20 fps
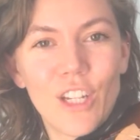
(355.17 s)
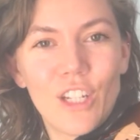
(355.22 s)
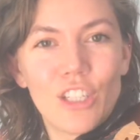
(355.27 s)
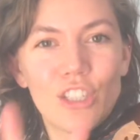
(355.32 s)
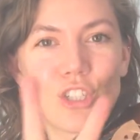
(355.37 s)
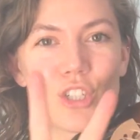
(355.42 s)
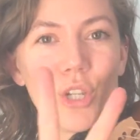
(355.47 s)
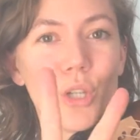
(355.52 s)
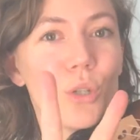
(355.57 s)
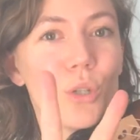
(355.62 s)

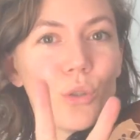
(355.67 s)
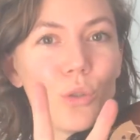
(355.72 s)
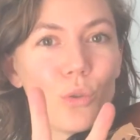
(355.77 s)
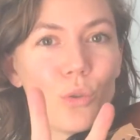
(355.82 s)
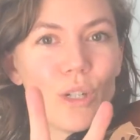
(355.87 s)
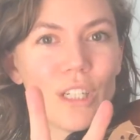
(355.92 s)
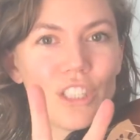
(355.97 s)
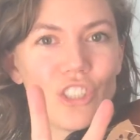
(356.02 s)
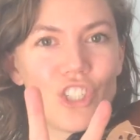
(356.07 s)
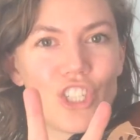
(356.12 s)

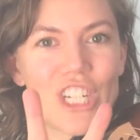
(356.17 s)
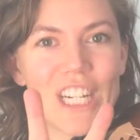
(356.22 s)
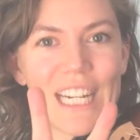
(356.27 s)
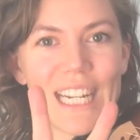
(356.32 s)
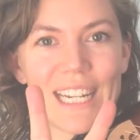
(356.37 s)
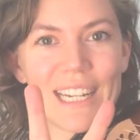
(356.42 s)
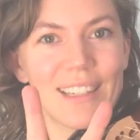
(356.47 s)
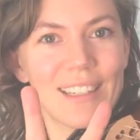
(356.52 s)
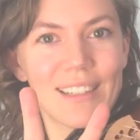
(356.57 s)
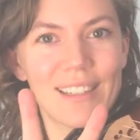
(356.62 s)
2
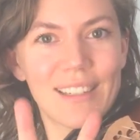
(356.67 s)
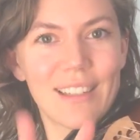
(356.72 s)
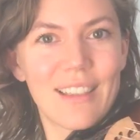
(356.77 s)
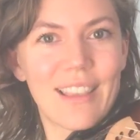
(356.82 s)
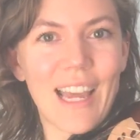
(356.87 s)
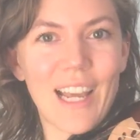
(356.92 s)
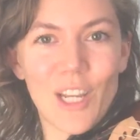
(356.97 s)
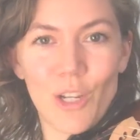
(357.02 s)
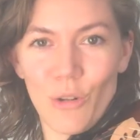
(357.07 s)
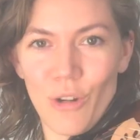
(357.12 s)
G's
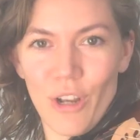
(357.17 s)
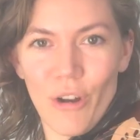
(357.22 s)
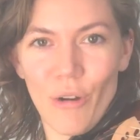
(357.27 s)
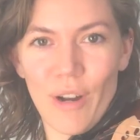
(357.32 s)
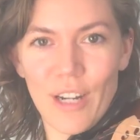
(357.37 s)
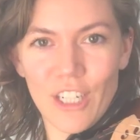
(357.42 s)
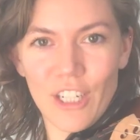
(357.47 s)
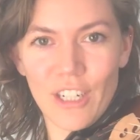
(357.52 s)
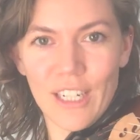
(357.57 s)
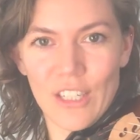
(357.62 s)
that you know on
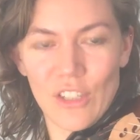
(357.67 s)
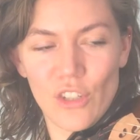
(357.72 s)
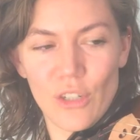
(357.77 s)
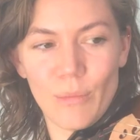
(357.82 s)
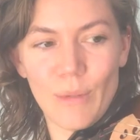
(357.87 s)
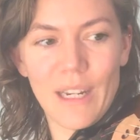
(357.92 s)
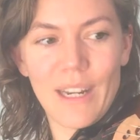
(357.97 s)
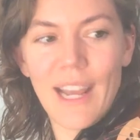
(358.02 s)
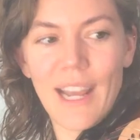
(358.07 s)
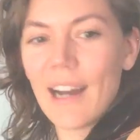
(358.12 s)
your
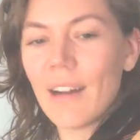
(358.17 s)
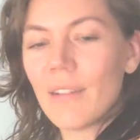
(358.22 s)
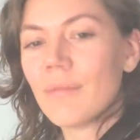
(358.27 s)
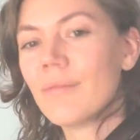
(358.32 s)
instrument now.